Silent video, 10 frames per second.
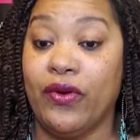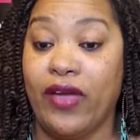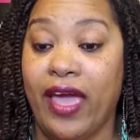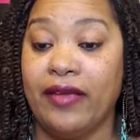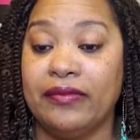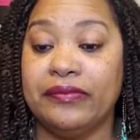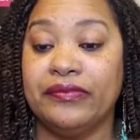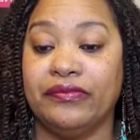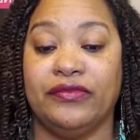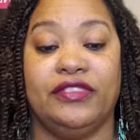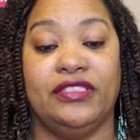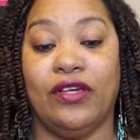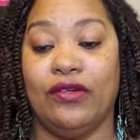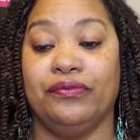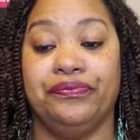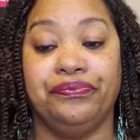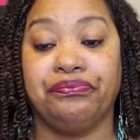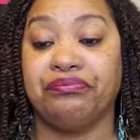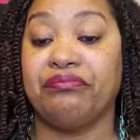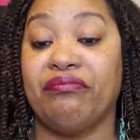Okay, so
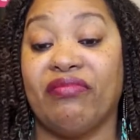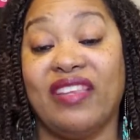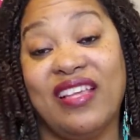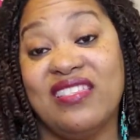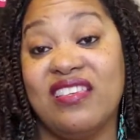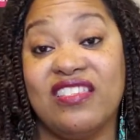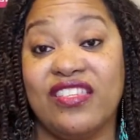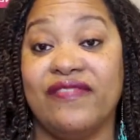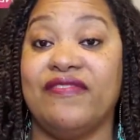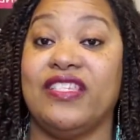that's an incentive